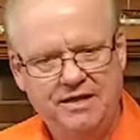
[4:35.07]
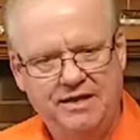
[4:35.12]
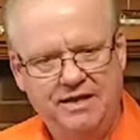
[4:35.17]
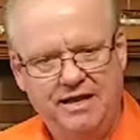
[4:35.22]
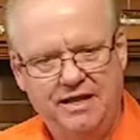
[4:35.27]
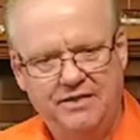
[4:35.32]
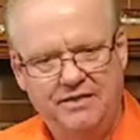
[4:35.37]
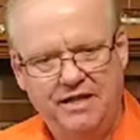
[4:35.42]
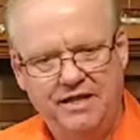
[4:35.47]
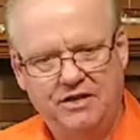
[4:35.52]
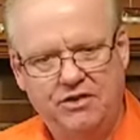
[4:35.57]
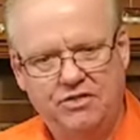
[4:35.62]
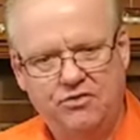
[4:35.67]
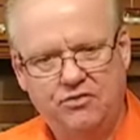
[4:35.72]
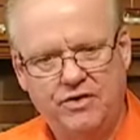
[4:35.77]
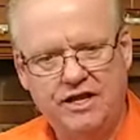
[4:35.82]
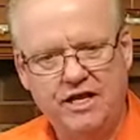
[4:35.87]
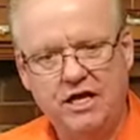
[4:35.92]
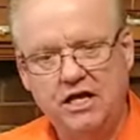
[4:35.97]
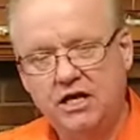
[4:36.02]
And then
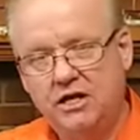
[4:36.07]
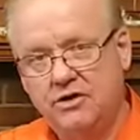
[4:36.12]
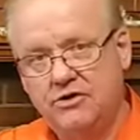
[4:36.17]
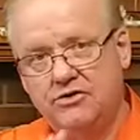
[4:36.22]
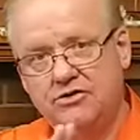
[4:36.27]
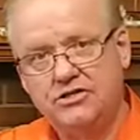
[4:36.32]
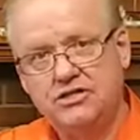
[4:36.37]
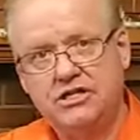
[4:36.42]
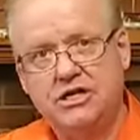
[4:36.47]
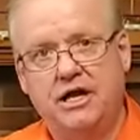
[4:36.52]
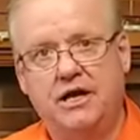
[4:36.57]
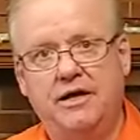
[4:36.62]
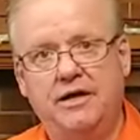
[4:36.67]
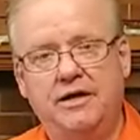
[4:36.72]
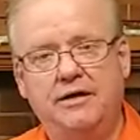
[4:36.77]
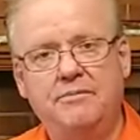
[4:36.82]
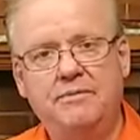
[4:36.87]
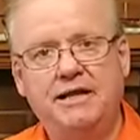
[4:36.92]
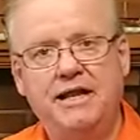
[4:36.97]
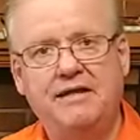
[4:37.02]
three hunters
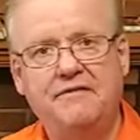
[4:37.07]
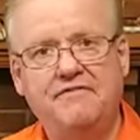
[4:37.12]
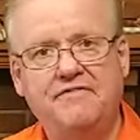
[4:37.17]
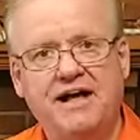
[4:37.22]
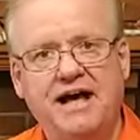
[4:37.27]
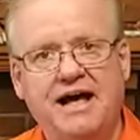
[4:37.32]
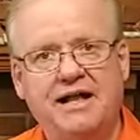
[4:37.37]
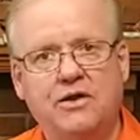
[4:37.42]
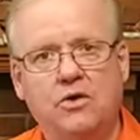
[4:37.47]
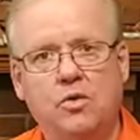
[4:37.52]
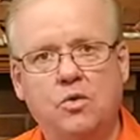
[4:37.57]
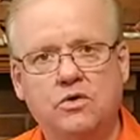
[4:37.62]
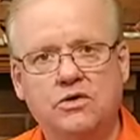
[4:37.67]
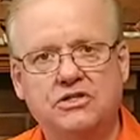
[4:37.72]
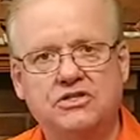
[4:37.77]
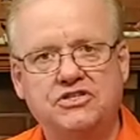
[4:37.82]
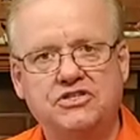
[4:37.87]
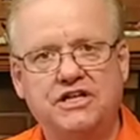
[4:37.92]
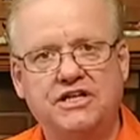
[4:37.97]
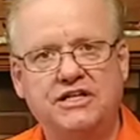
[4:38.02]
come and they find Horton
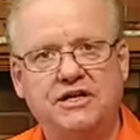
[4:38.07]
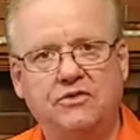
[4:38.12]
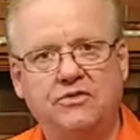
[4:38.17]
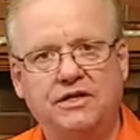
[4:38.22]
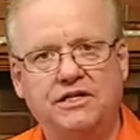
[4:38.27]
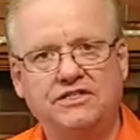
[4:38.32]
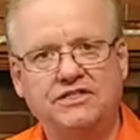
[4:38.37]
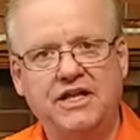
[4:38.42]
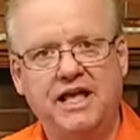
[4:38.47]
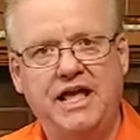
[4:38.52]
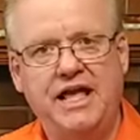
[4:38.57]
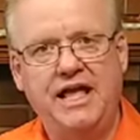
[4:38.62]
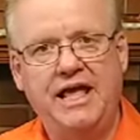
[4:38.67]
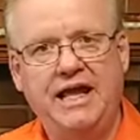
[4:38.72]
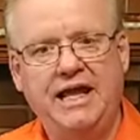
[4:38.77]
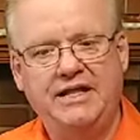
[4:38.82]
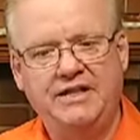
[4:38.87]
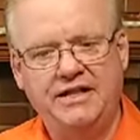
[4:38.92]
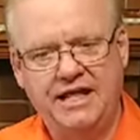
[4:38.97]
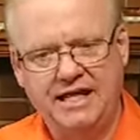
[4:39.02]
sitting on this
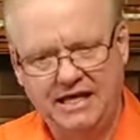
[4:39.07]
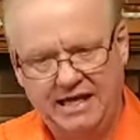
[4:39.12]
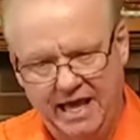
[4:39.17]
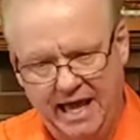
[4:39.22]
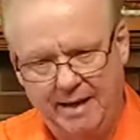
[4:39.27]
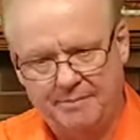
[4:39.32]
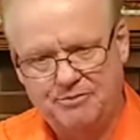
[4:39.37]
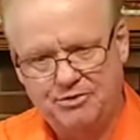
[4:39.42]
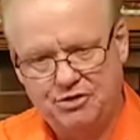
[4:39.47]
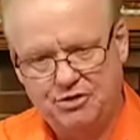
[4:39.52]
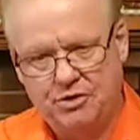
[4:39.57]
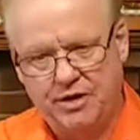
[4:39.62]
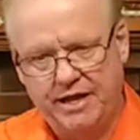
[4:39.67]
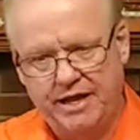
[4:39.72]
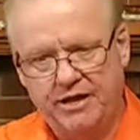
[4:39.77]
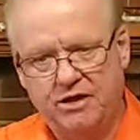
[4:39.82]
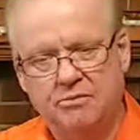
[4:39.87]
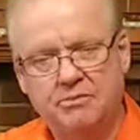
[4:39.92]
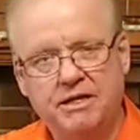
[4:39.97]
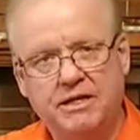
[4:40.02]
egg and they capture
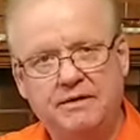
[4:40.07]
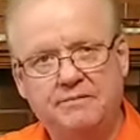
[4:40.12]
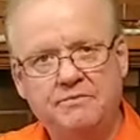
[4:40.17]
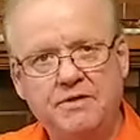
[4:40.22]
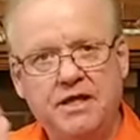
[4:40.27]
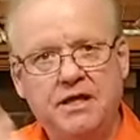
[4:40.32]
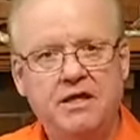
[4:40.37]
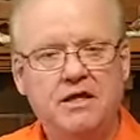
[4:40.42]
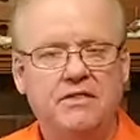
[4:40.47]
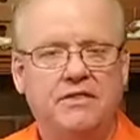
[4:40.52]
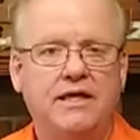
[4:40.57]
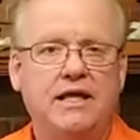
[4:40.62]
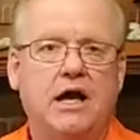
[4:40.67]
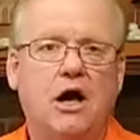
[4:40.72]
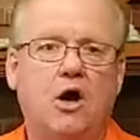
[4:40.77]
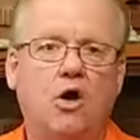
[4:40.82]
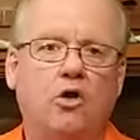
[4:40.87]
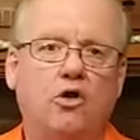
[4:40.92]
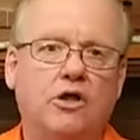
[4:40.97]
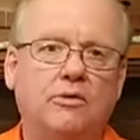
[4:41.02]
him and they
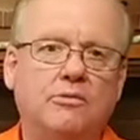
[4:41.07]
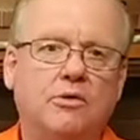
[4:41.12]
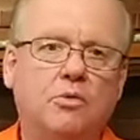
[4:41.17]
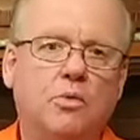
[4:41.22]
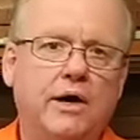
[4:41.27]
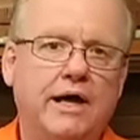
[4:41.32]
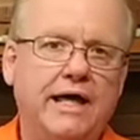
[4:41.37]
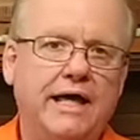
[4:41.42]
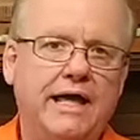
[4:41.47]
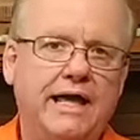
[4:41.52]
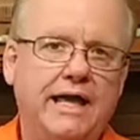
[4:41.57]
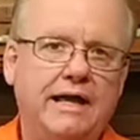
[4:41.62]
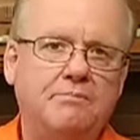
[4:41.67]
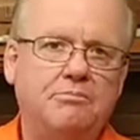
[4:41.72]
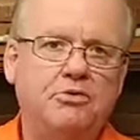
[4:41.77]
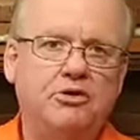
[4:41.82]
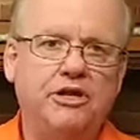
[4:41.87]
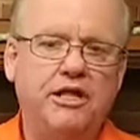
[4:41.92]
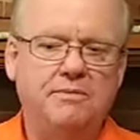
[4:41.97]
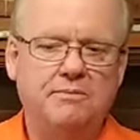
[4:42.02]
haul him away and
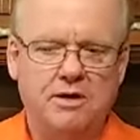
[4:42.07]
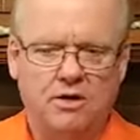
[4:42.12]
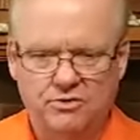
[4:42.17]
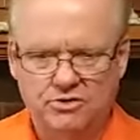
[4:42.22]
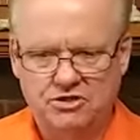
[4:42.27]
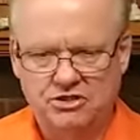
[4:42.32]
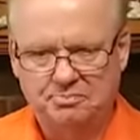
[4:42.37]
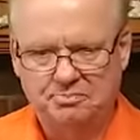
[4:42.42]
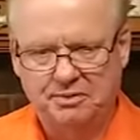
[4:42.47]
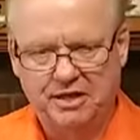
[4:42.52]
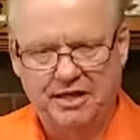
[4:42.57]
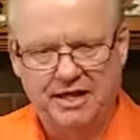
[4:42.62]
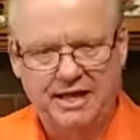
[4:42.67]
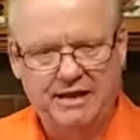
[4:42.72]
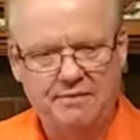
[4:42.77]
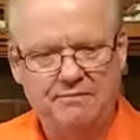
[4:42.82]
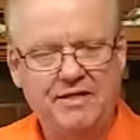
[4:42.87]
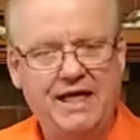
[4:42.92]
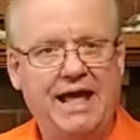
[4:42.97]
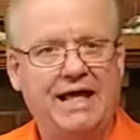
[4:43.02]
put him on
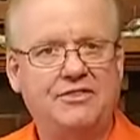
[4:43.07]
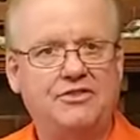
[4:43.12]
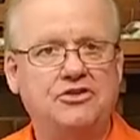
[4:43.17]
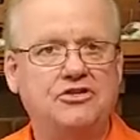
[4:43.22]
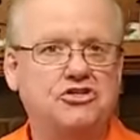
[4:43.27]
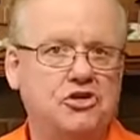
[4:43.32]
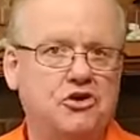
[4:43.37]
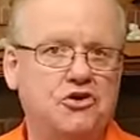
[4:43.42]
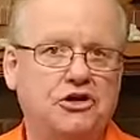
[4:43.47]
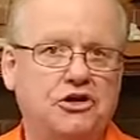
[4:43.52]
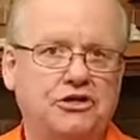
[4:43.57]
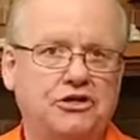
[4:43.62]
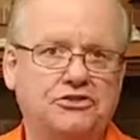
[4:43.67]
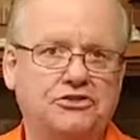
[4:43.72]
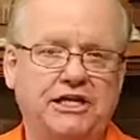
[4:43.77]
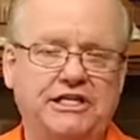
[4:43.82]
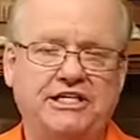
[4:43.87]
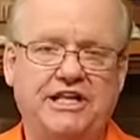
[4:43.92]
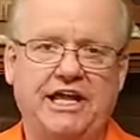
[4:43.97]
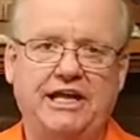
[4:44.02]
display at the circus.
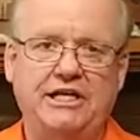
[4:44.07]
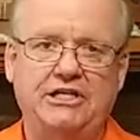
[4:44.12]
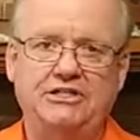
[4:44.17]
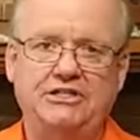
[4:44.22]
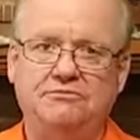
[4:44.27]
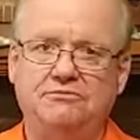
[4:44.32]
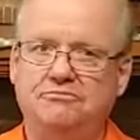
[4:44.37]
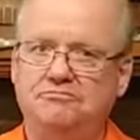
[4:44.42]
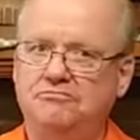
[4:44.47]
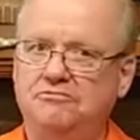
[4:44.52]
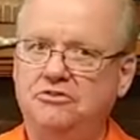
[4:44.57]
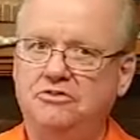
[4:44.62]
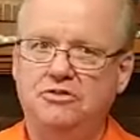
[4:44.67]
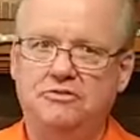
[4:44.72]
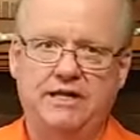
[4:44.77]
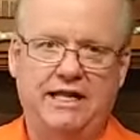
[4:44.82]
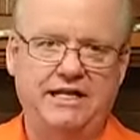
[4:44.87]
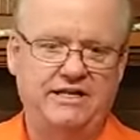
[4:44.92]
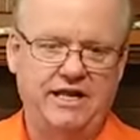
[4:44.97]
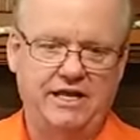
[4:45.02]
They
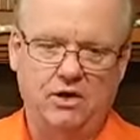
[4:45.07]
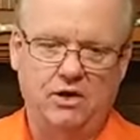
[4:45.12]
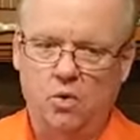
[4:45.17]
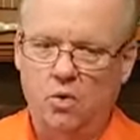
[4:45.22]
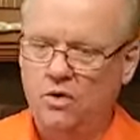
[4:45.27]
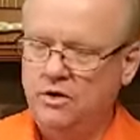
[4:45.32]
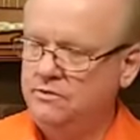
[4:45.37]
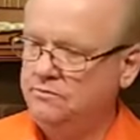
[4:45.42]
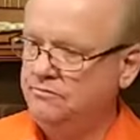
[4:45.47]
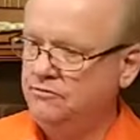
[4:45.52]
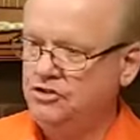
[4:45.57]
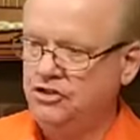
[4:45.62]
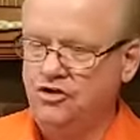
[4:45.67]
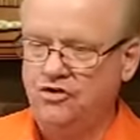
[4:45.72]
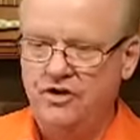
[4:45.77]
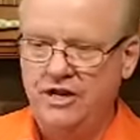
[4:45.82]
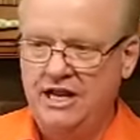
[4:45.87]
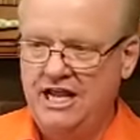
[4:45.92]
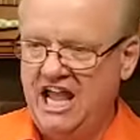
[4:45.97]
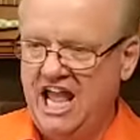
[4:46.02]
take Horton,
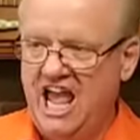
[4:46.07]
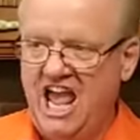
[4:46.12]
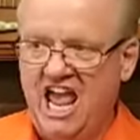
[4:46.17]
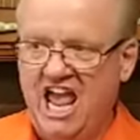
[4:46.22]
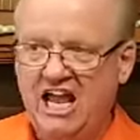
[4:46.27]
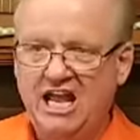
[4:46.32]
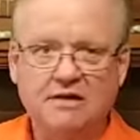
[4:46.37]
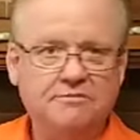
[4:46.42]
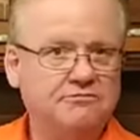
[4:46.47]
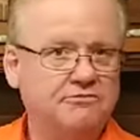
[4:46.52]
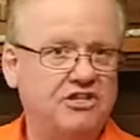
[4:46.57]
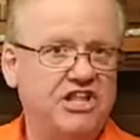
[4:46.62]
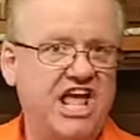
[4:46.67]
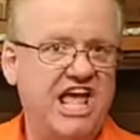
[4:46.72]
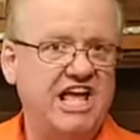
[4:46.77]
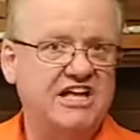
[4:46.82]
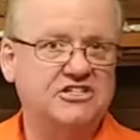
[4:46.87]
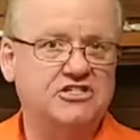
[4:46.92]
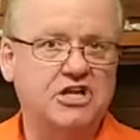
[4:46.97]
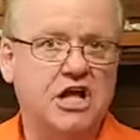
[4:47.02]
tree, egg,
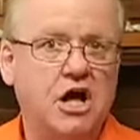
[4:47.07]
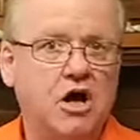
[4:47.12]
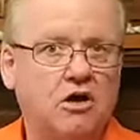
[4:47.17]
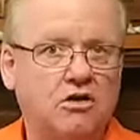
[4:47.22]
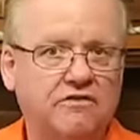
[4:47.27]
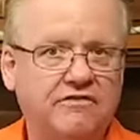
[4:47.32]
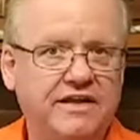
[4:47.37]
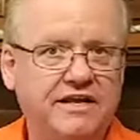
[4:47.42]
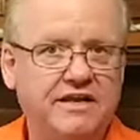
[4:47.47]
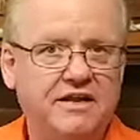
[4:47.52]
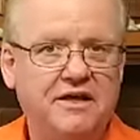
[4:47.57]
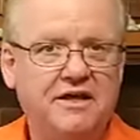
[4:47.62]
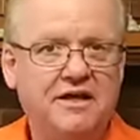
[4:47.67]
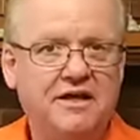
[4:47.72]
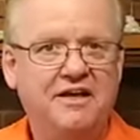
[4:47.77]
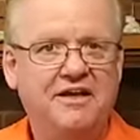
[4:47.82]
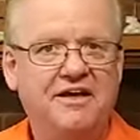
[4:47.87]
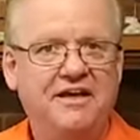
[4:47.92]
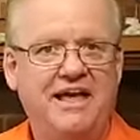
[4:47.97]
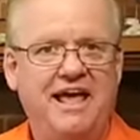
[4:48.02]
nest, all of it,
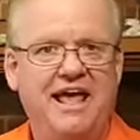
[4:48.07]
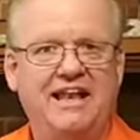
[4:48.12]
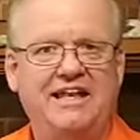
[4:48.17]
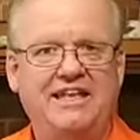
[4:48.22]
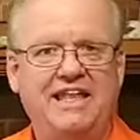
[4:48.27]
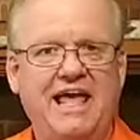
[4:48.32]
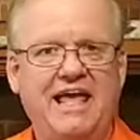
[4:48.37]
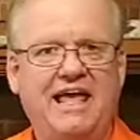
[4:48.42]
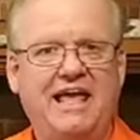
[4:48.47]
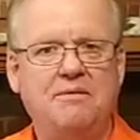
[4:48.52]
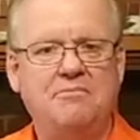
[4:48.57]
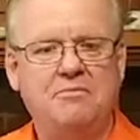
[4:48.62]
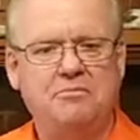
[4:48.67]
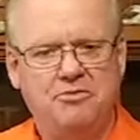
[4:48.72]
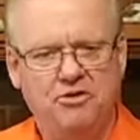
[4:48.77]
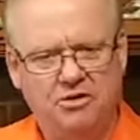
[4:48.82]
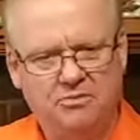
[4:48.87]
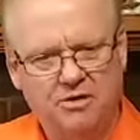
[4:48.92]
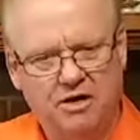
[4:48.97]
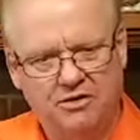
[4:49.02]
and take him and
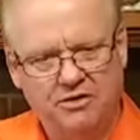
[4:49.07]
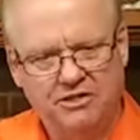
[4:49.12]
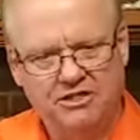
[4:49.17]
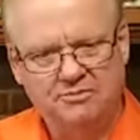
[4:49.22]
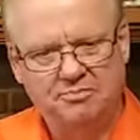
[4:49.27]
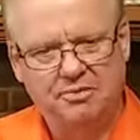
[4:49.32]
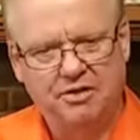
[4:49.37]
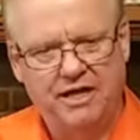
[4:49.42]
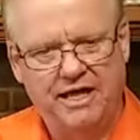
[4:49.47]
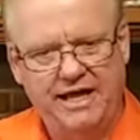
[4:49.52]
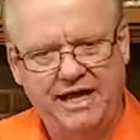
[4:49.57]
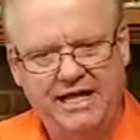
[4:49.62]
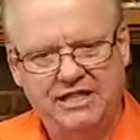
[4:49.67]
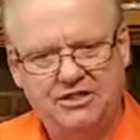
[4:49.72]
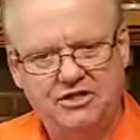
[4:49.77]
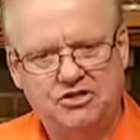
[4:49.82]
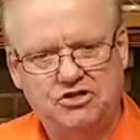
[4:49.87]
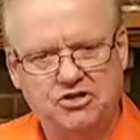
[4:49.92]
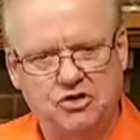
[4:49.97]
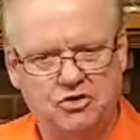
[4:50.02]
put him on display at
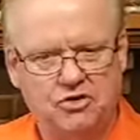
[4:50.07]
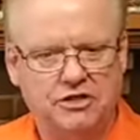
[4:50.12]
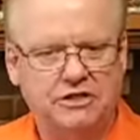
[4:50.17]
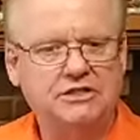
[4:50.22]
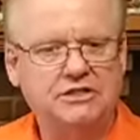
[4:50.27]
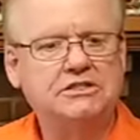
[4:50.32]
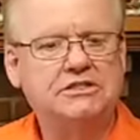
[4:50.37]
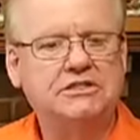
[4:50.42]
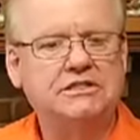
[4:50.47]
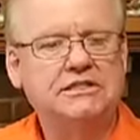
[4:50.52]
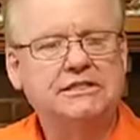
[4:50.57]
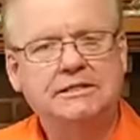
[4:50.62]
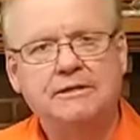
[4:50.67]
the circus.